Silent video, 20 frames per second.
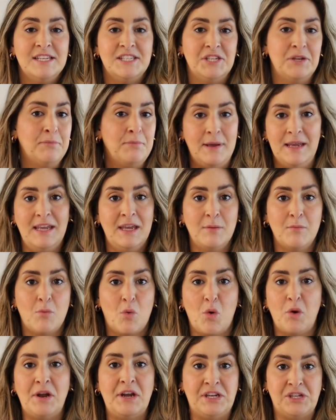to make it
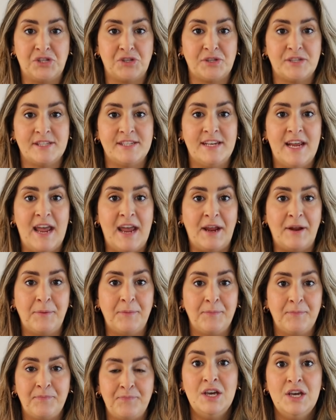more
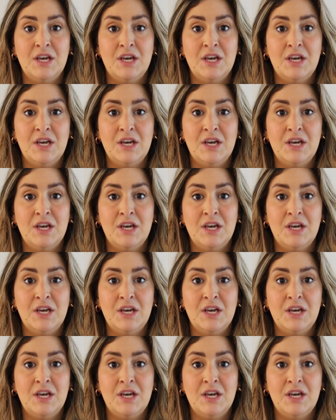interesting.